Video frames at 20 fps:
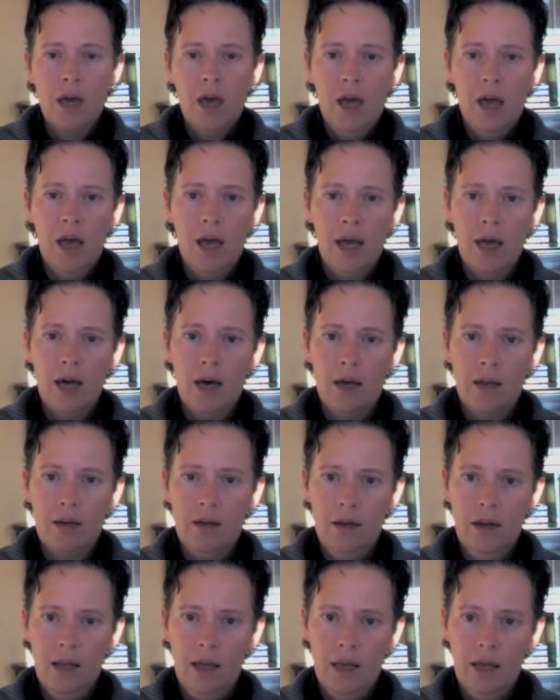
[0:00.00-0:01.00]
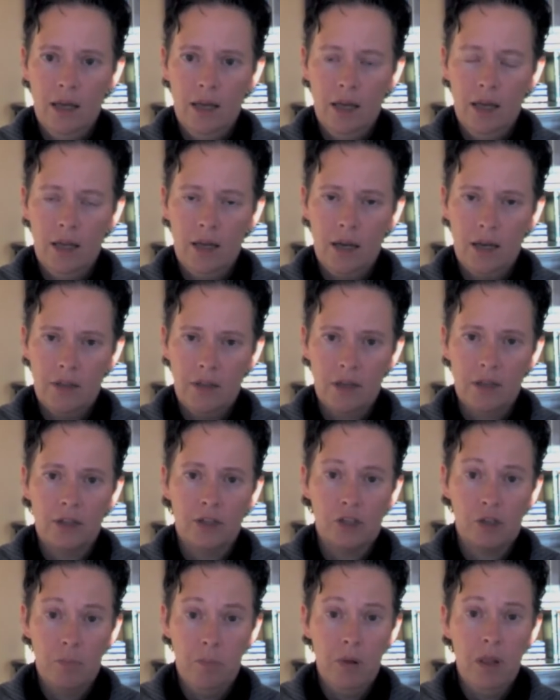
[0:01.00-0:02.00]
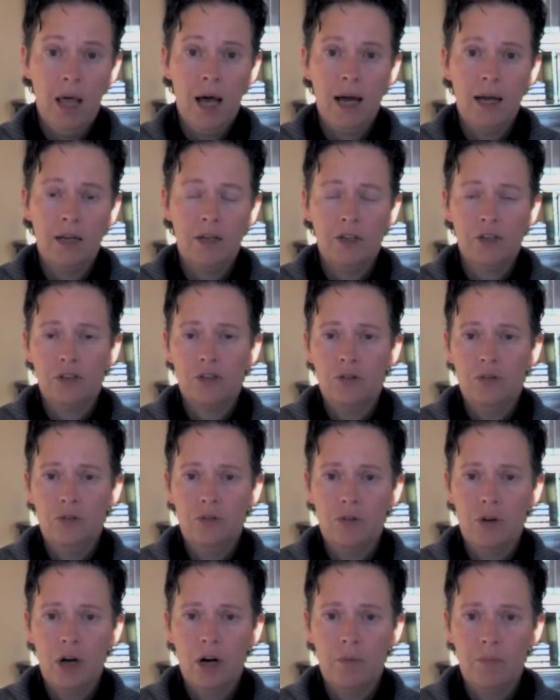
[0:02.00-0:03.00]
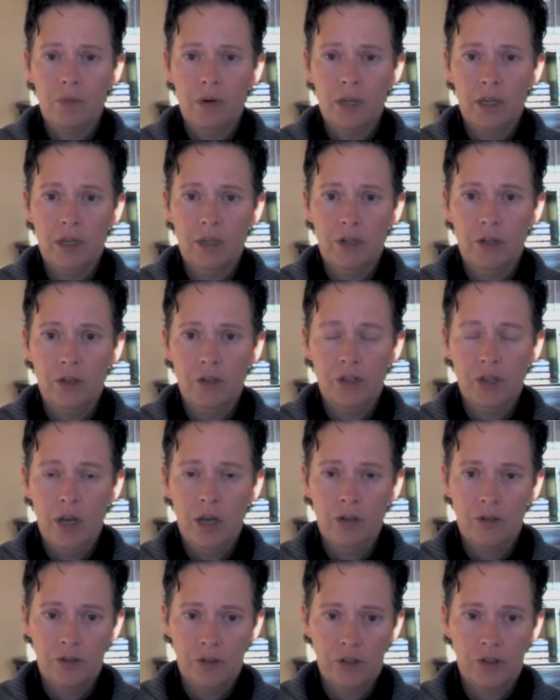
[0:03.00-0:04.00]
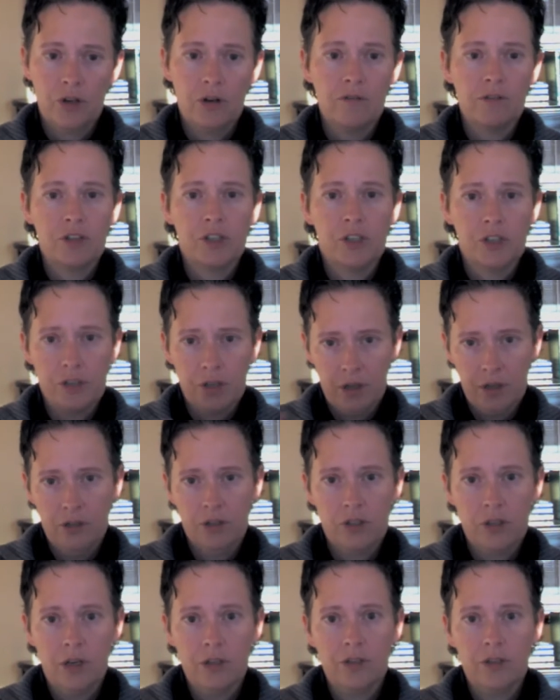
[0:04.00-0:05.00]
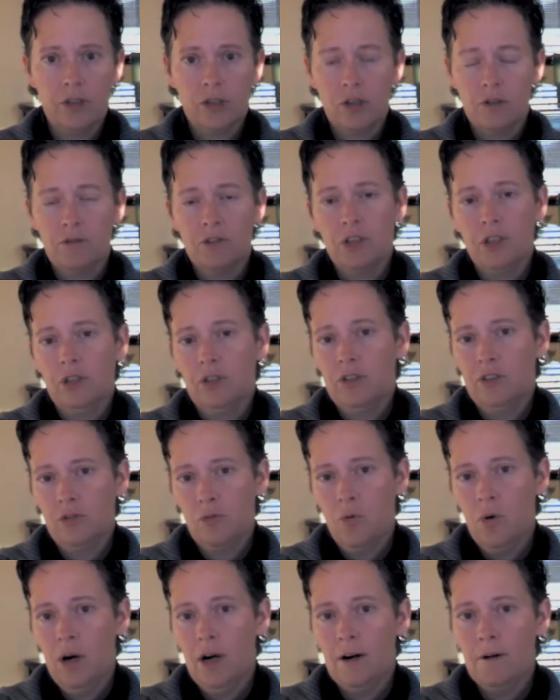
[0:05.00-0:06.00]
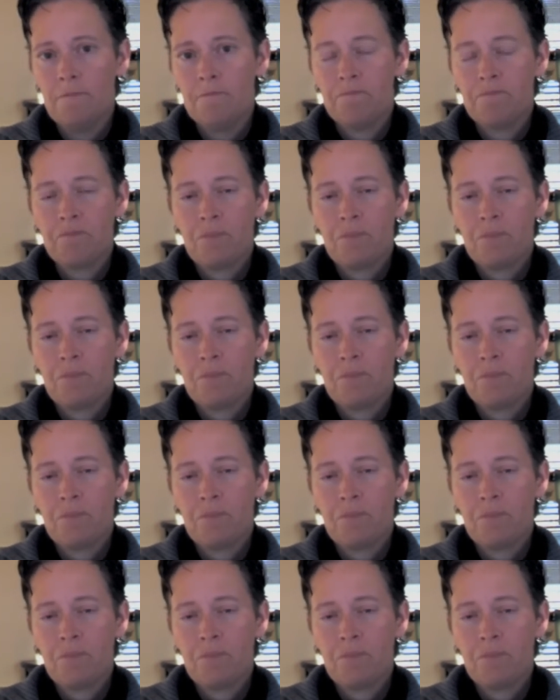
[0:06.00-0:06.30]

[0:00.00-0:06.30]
And I think this applies to companies and services and consulting services as well.